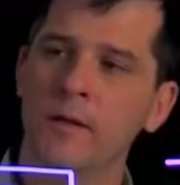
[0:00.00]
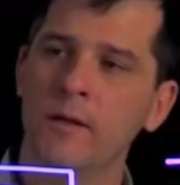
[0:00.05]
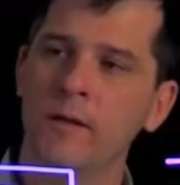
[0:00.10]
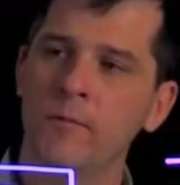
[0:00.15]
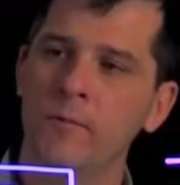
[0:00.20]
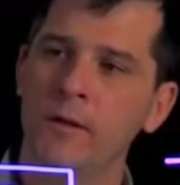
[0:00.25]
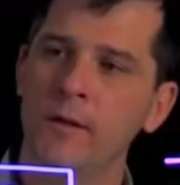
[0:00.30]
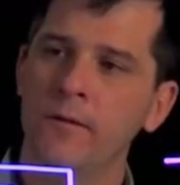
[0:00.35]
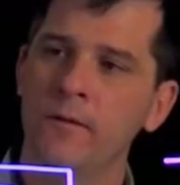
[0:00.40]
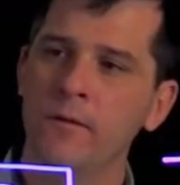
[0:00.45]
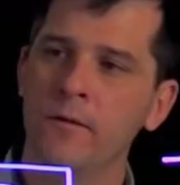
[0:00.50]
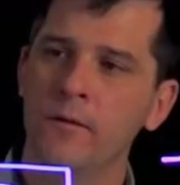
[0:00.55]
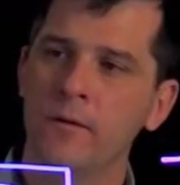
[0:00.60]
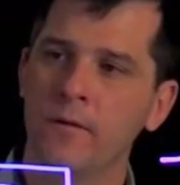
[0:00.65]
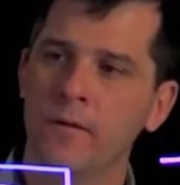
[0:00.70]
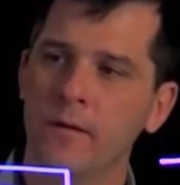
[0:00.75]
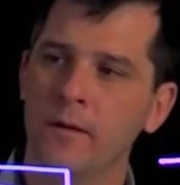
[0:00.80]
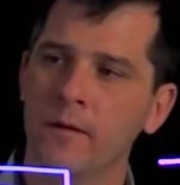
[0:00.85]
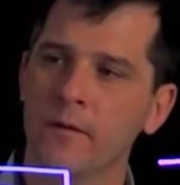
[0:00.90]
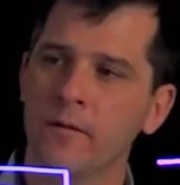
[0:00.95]
can we do
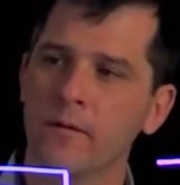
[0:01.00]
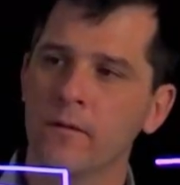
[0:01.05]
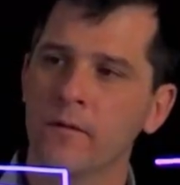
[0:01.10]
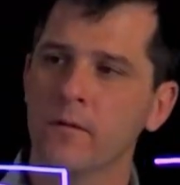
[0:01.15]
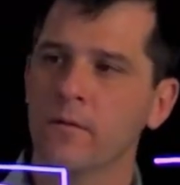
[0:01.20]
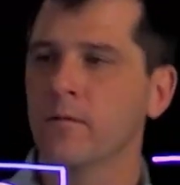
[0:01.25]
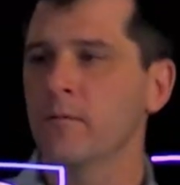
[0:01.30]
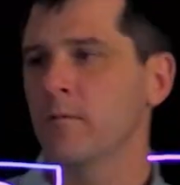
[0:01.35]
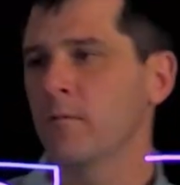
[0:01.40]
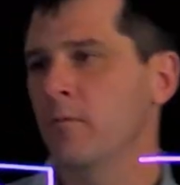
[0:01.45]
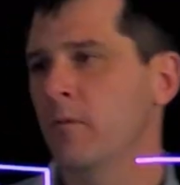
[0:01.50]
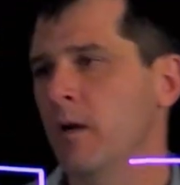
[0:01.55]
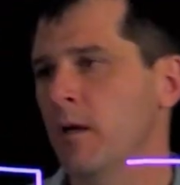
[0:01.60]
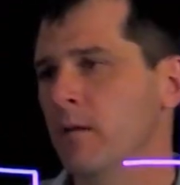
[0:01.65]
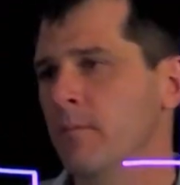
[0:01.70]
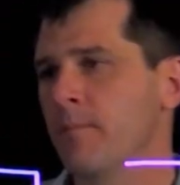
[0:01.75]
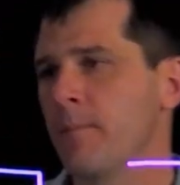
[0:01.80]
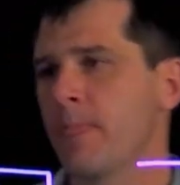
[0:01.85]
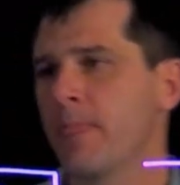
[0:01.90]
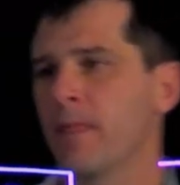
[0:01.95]
with this?
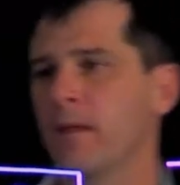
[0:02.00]
Well,